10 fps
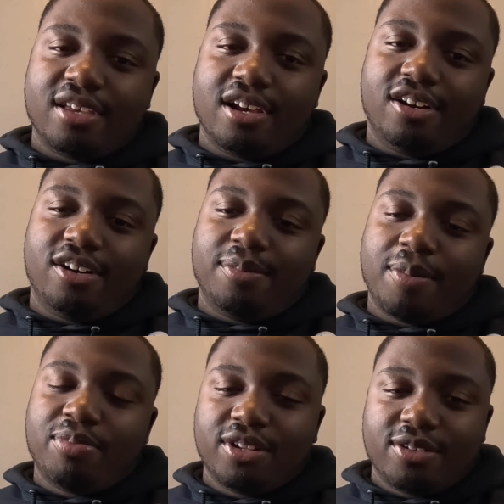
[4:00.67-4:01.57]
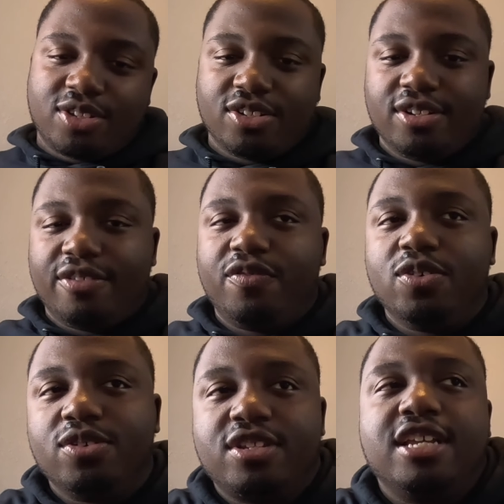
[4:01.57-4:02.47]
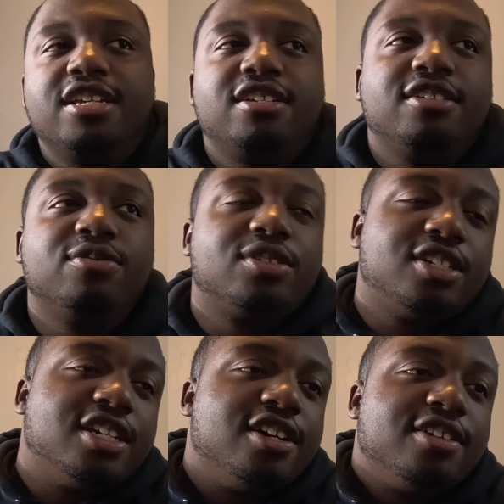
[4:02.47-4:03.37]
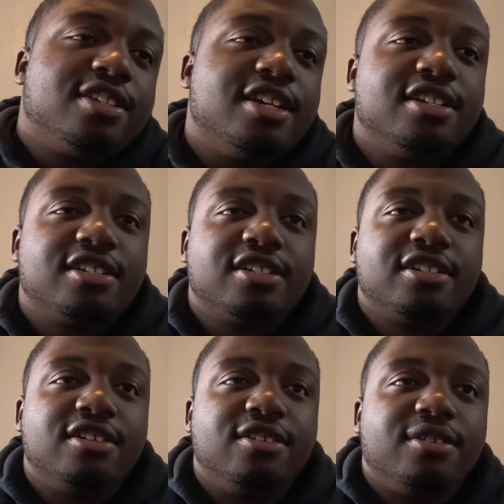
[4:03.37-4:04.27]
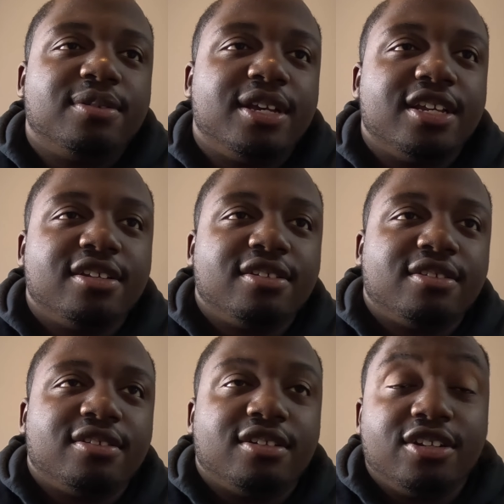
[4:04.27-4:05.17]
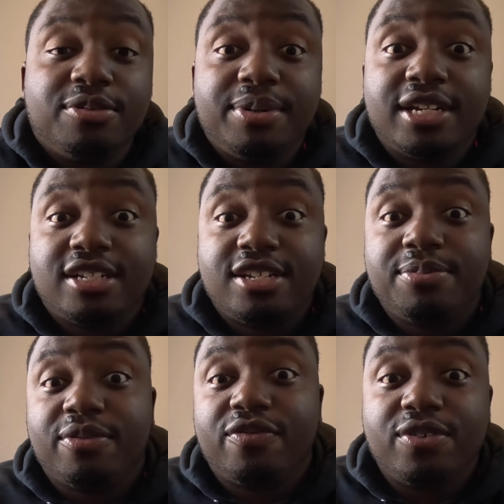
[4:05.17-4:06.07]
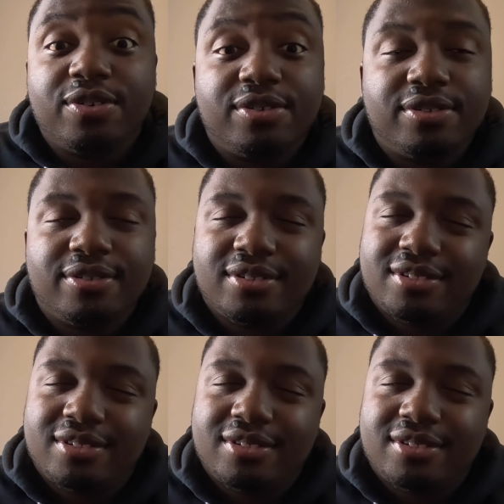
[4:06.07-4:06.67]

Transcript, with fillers: Um, I pull up to a fuel station. It was a Shell station. Um, get a little bit of cheaper fuel,